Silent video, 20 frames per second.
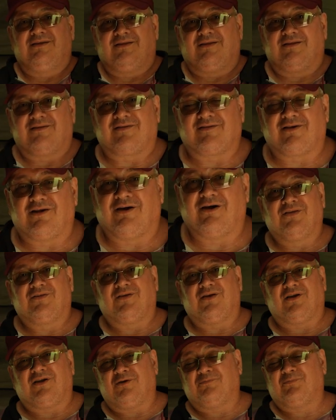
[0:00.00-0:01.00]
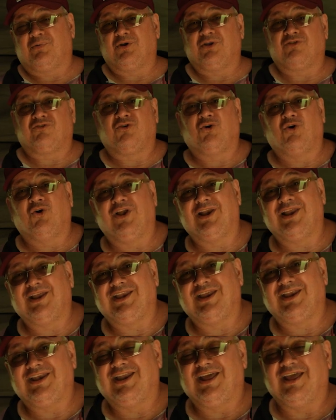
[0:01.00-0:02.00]
slide, so I could put a
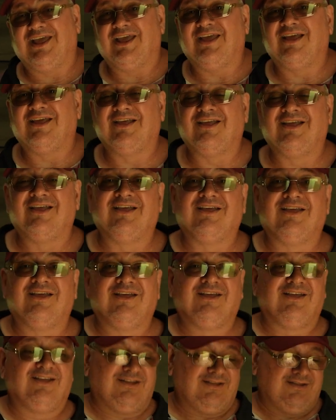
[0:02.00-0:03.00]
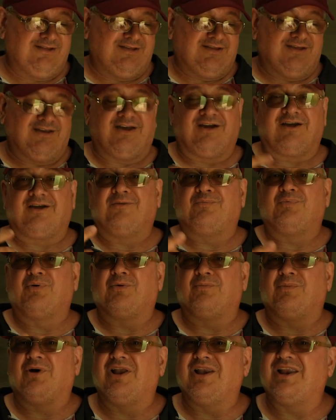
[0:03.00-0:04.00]
toilet in there. I could
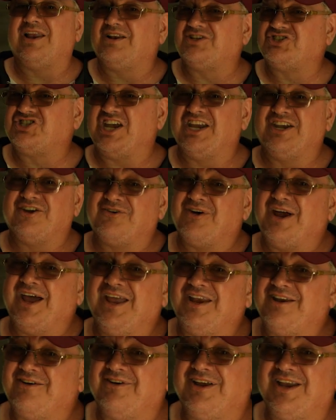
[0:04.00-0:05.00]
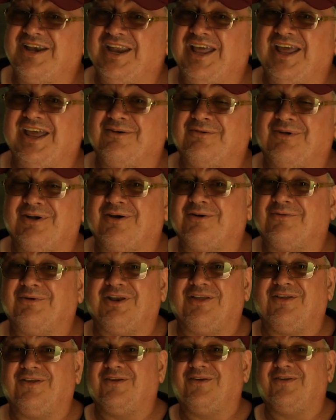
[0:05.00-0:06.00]
put my little generator in there when I
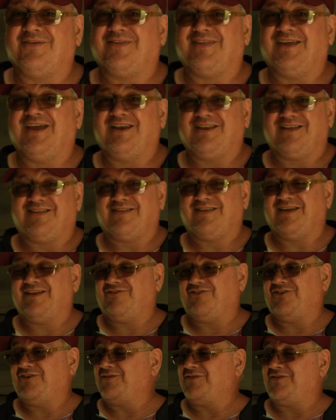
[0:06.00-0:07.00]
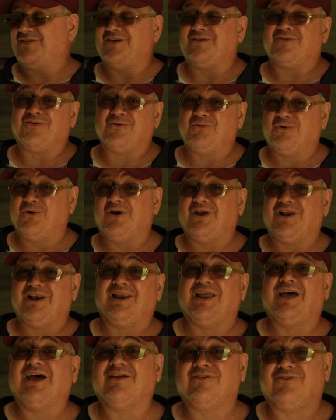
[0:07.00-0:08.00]
want to use that, etc. So it's quite a
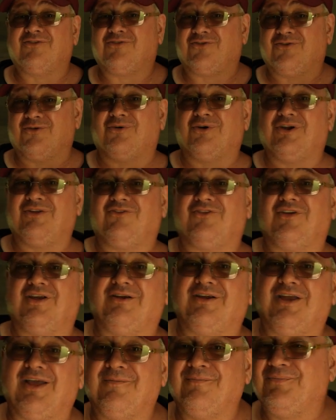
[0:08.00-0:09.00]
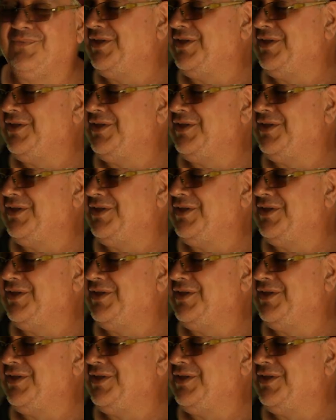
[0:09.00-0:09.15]
large storage area.